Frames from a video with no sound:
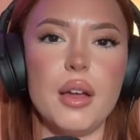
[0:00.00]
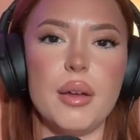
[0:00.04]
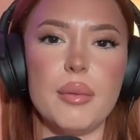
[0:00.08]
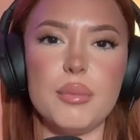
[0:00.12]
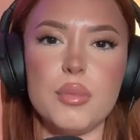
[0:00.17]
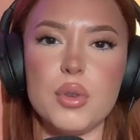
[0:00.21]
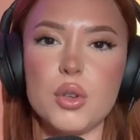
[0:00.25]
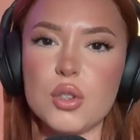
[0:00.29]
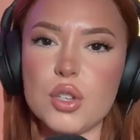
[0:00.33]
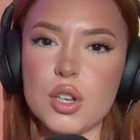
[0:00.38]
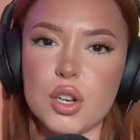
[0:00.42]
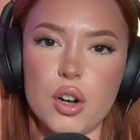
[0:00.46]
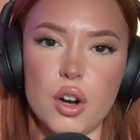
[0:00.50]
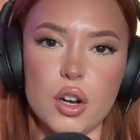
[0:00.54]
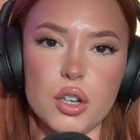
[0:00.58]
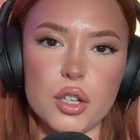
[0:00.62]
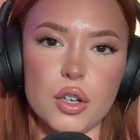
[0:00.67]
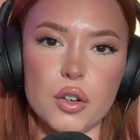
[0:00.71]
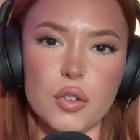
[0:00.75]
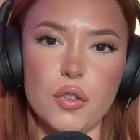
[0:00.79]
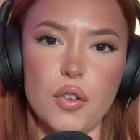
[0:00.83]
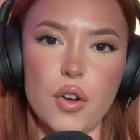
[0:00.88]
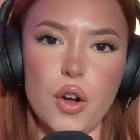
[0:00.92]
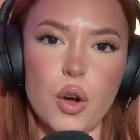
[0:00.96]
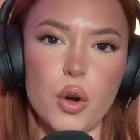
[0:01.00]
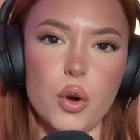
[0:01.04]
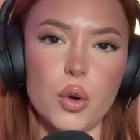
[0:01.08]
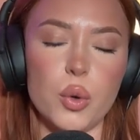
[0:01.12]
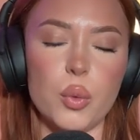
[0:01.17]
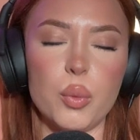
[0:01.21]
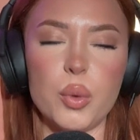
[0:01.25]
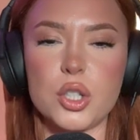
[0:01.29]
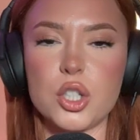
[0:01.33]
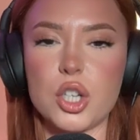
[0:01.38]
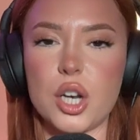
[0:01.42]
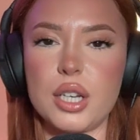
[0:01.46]
music on your
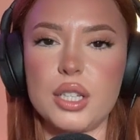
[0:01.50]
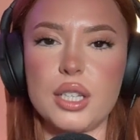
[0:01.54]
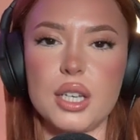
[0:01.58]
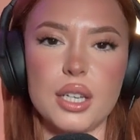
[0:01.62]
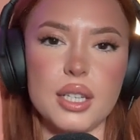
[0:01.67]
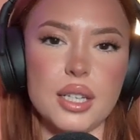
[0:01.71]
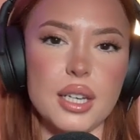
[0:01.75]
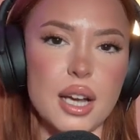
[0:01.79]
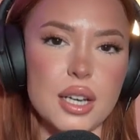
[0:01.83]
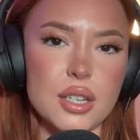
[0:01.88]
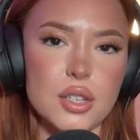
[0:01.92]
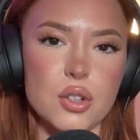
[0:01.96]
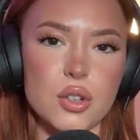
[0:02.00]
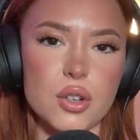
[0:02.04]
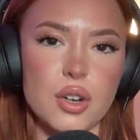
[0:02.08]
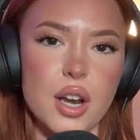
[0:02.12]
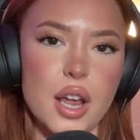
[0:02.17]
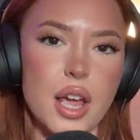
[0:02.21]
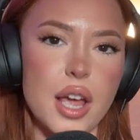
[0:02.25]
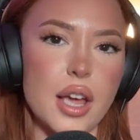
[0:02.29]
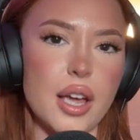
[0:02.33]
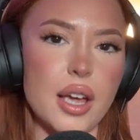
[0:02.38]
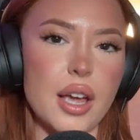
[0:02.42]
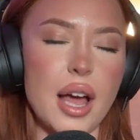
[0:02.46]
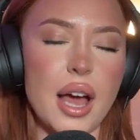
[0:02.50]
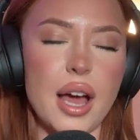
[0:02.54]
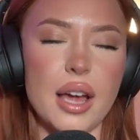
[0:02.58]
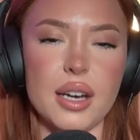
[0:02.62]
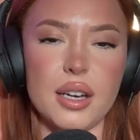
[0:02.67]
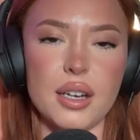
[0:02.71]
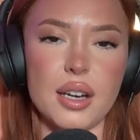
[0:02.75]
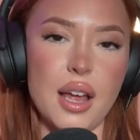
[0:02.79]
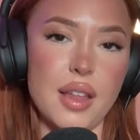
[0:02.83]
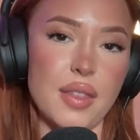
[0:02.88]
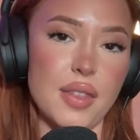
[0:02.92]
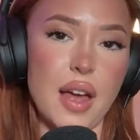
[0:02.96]
phone, which I did yesterday,
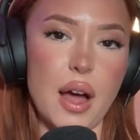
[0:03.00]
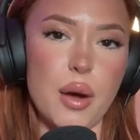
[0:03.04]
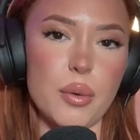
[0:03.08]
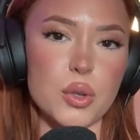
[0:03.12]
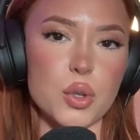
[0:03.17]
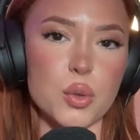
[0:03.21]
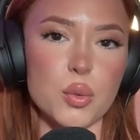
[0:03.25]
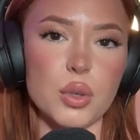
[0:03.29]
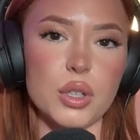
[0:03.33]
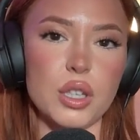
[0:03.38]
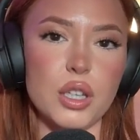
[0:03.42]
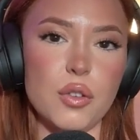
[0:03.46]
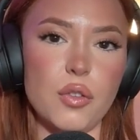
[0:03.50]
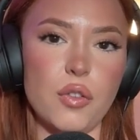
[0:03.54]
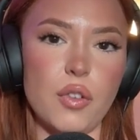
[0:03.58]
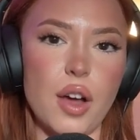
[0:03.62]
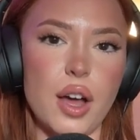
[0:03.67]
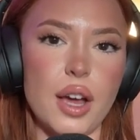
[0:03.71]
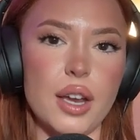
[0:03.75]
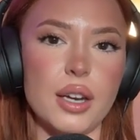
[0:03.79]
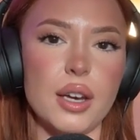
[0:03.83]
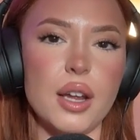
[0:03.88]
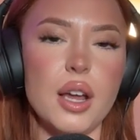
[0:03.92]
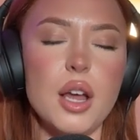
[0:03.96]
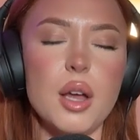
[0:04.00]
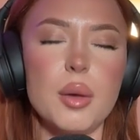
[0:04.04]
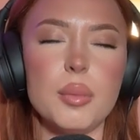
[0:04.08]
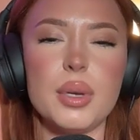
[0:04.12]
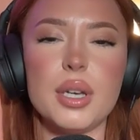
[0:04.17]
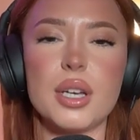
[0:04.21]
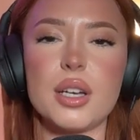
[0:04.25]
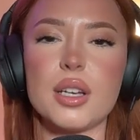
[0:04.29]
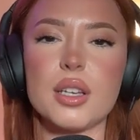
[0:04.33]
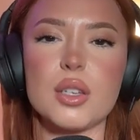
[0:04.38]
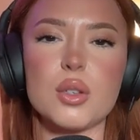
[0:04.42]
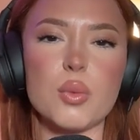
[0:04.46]
and that was really fun
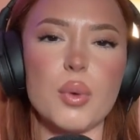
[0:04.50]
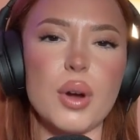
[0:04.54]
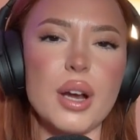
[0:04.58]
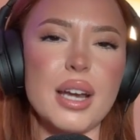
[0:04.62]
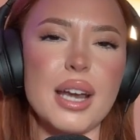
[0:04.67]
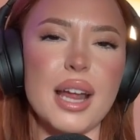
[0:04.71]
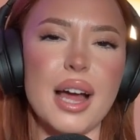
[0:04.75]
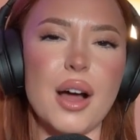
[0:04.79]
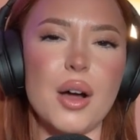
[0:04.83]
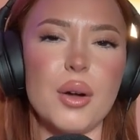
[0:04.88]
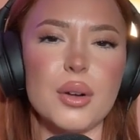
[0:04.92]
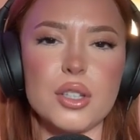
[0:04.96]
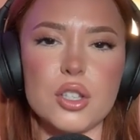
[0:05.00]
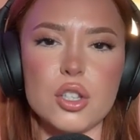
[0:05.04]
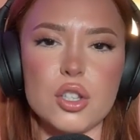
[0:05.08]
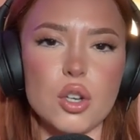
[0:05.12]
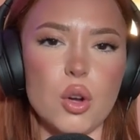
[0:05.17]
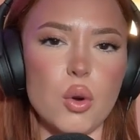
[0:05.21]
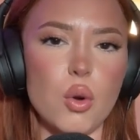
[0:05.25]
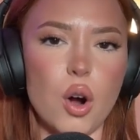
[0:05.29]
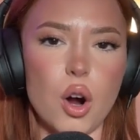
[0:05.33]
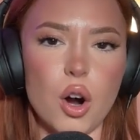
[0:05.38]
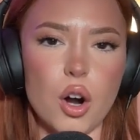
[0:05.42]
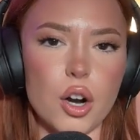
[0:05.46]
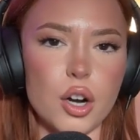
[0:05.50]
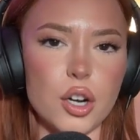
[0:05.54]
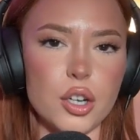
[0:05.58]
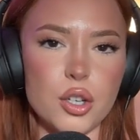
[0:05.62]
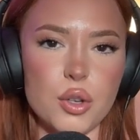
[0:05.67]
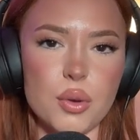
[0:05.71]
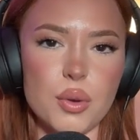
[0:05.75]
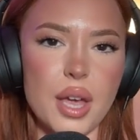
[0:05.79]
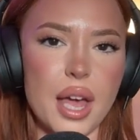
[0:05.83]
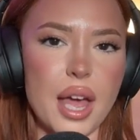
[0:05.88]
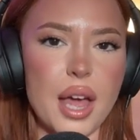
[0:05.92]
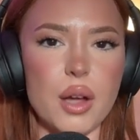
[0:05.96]
because right now it's so hard.
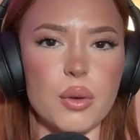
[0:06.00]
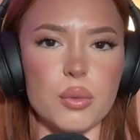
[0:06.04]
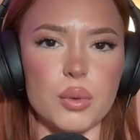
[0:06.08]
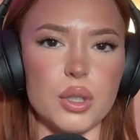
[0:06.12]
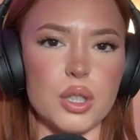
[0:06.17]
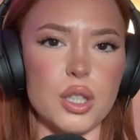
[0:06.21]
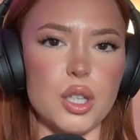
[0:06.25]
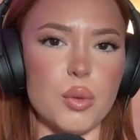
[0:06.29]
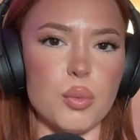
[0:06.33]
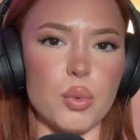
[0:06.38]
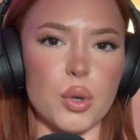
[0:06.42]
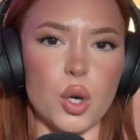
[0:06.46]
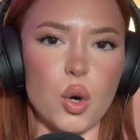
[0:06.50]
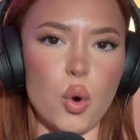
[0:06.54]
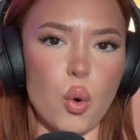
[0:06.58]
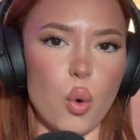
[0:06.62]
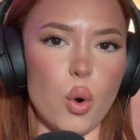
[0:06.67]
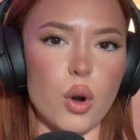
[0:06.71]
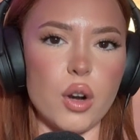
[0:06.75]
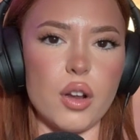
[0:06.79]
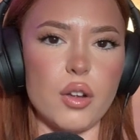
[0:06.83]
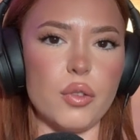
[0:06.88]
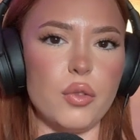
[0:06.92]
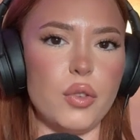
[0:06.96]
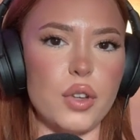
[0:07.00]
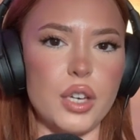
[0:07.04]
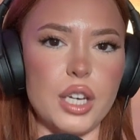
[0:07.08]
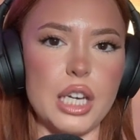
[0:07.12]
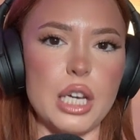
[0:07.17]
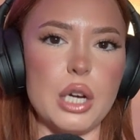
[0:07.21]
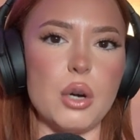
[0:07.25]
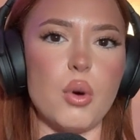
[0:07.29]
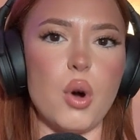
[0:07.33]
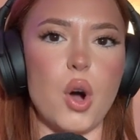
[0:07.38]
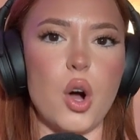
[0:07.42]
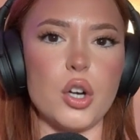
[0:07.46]
You can't really record a
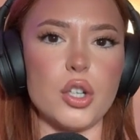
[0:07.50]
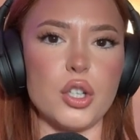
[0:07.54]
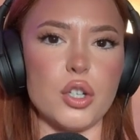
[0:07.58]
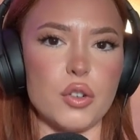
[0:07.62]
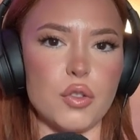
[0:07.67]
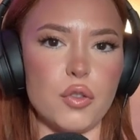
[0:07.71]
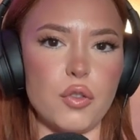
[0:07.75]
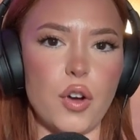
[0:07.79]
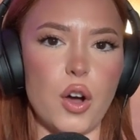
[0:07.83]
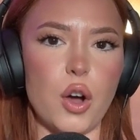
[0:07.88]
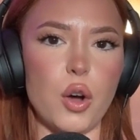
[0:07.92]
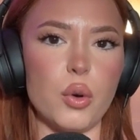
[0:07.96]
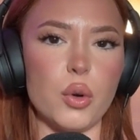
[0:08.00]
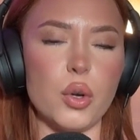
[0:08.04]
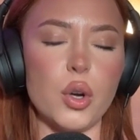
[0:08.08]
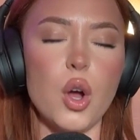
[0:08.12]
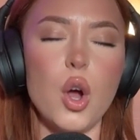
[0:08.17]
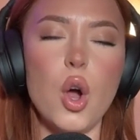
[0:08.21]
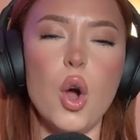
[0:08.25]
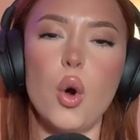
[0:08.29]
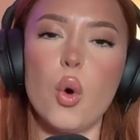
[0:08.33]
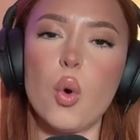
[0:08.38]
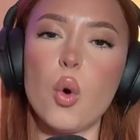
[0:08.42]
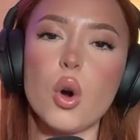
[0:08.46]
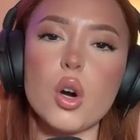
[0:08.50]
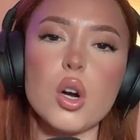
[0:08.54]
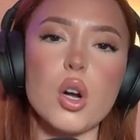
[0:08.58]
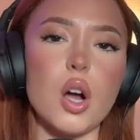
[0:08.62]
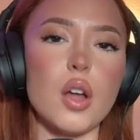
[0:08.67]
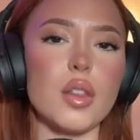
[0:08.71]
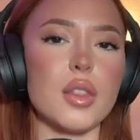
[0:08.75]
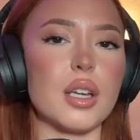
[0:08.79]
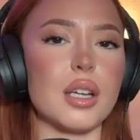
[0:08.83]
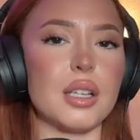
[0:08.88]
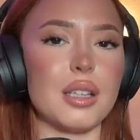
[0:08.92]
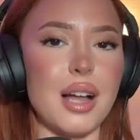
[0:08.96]
video on your phone or
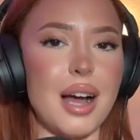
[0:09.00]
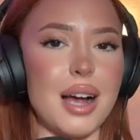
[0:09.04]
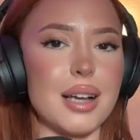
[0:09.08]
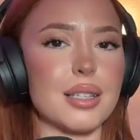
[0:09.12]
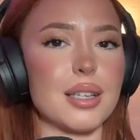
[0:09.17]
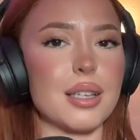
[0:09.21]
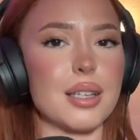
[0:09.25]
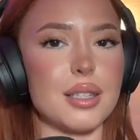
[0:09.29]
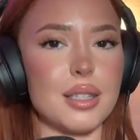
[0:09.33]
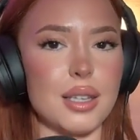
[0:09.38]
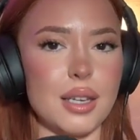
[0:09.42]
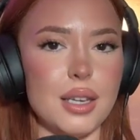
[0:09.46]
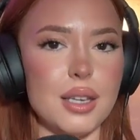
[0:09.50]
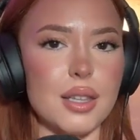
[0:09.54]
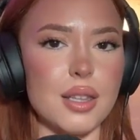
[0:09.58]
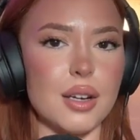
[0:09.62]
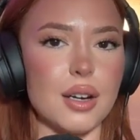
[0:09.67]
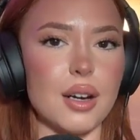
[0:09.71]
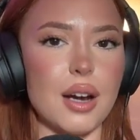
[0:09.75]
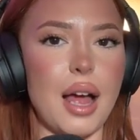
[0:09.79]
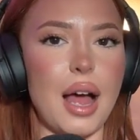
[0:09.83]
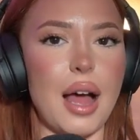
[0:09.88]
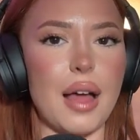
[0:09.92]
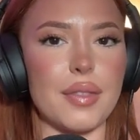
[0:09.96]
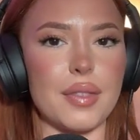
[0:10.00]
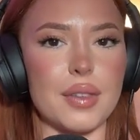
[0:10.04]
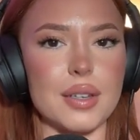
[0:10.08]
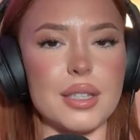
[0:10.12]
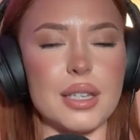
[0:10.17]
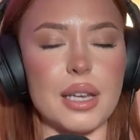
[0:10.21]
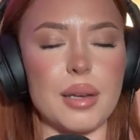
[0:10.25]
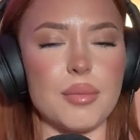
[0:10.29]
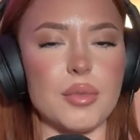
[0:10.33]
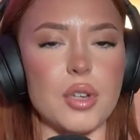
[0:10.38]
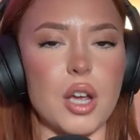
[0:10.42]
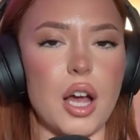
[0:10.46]
on the glasses either at the
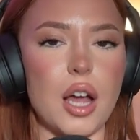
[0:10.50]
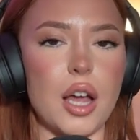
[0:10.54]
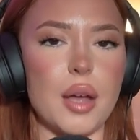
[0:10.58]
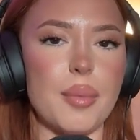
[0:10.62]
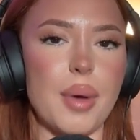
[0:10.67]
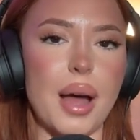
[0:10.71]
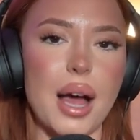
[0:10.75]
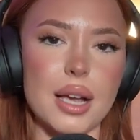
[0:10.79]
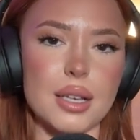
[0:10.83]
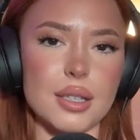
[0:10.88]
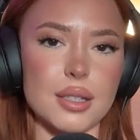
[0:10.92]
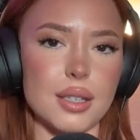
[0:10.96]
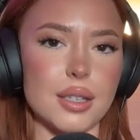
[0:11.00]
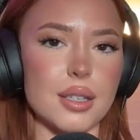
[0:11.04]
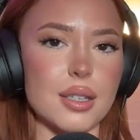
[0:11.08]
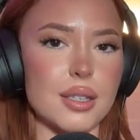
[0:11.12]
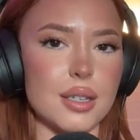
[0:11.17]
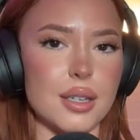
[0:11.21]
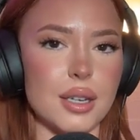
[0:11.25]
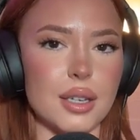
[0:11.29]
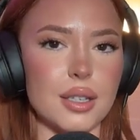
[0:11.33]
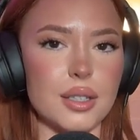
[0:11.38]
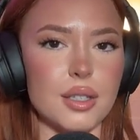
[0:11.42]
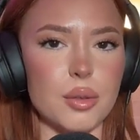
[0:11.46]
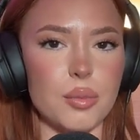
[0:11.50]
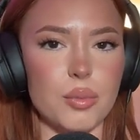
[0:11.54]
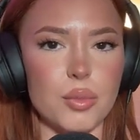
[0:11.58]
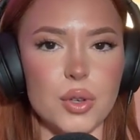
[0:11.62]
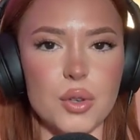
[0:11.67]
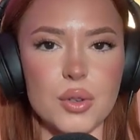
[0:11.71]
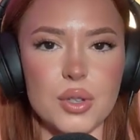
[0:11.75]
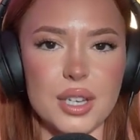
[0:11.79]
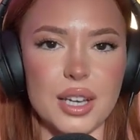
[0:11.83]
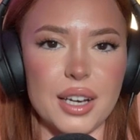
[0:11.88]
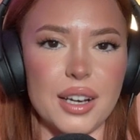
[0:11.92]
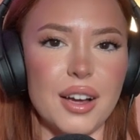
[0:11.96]
same time as listening to
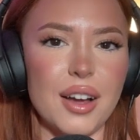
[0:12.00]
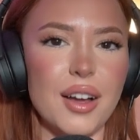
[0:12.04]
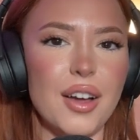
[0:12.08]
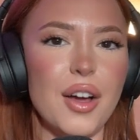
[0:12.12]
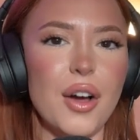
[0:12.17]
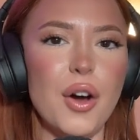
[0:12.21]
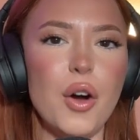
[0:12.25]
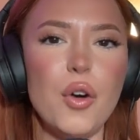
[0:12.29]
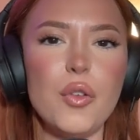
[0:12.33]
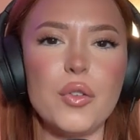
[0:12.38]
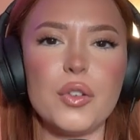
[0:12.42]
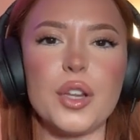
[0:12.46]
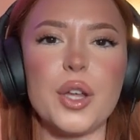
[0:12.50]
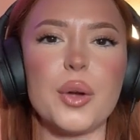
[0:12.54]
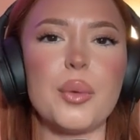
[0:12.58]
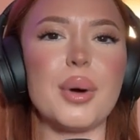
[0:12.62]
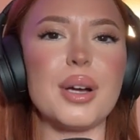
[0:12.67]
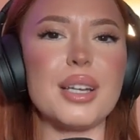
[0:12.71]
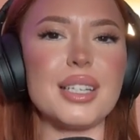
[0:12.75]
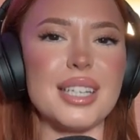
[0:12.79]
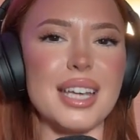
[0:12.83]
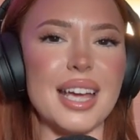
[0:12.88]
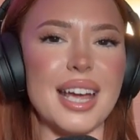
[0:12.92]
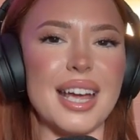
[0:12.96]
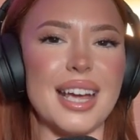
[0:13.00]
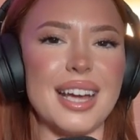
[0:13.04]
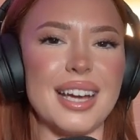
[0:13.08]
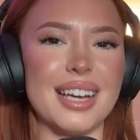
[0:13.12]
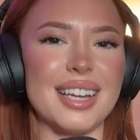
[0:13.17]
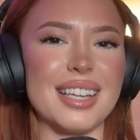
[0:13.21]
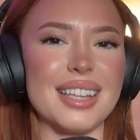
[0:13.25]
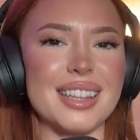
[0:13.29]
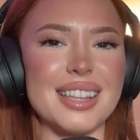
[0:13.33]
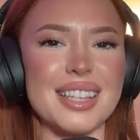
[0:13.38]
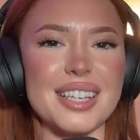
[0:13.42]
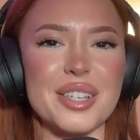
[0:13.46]
music. Hopefully one
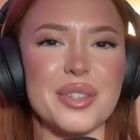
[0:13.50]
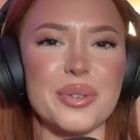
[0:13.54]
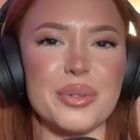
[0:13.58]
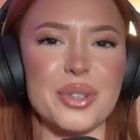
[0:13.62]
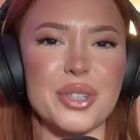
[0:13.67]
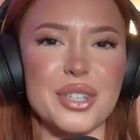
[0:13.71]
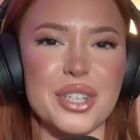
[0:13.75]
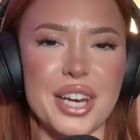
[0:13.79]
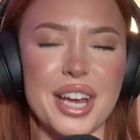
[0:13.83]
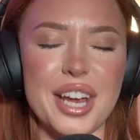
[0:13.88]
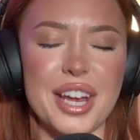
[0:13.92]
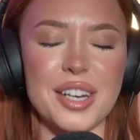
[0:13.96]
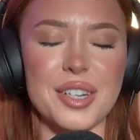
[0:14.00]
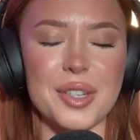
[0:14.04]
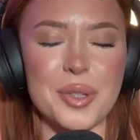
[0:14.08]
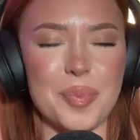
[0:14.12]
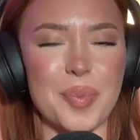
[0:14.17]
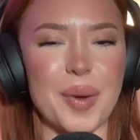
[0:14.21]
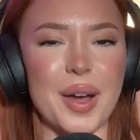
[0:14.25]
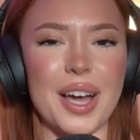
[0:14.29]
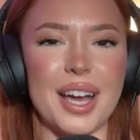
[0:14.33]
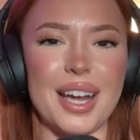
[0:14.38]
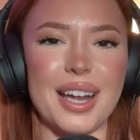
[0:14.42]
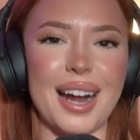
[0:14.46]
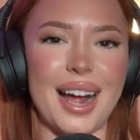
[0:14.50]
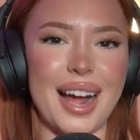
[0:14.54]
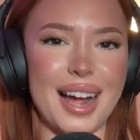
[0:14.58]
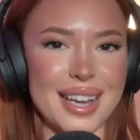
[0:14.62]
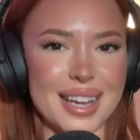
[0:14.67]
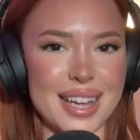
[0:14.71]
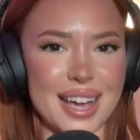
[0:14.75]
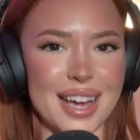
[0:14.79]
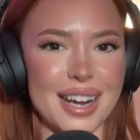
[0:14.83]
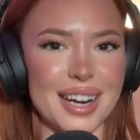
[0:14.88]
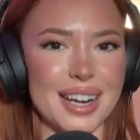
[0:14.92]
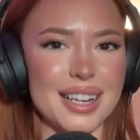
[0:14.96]
day this will change, but
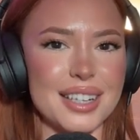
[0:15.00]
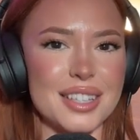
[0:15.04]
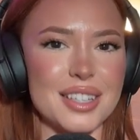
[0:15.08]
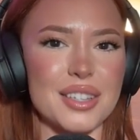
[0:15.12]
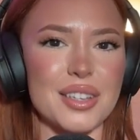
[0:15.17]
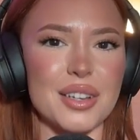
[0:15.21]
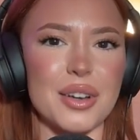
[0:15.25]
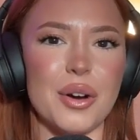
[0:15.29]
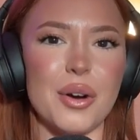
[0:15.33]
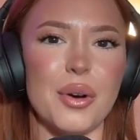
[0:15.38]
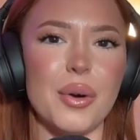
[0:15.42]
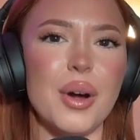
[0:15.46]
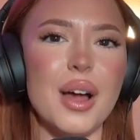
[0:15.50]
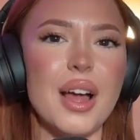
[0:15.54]
I get it. So